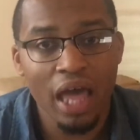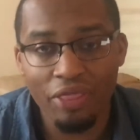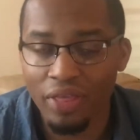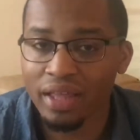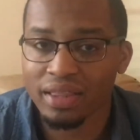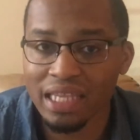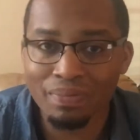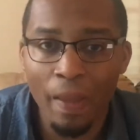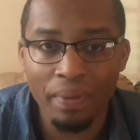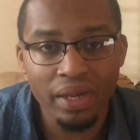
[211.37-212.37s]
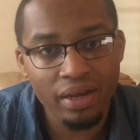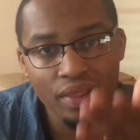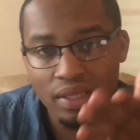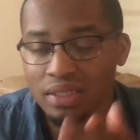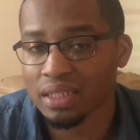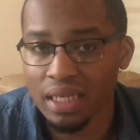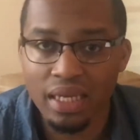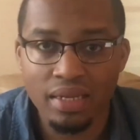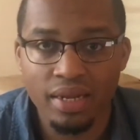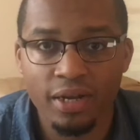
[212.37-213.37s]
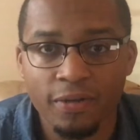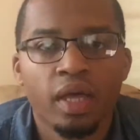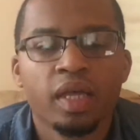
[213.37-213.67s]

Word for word: I think this might be the year they just sneak in there.